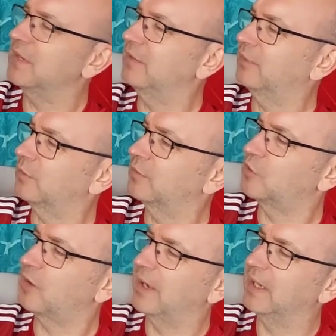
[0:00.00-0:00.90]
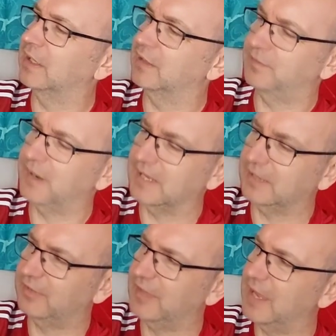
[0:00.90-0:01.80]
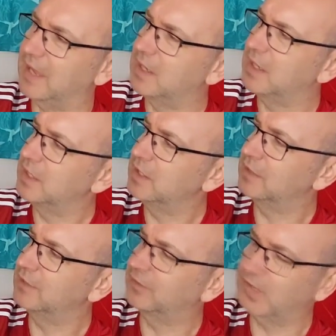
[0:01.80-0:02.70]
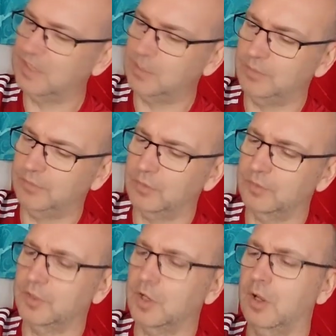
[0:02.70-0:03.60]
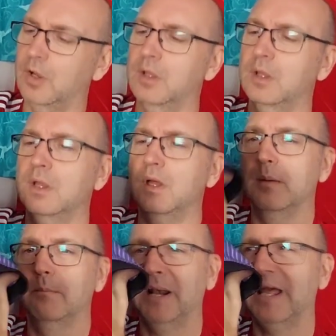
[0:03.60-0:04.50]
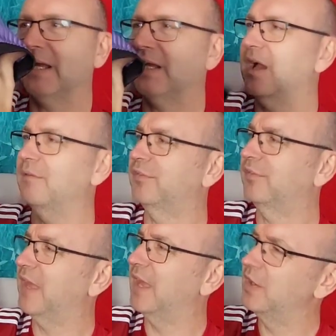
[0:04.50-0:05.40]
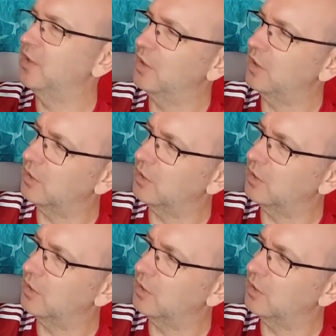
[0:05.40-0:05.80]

these sort of triangular flecks there. You can see we've sort of got black cuffs there. Not a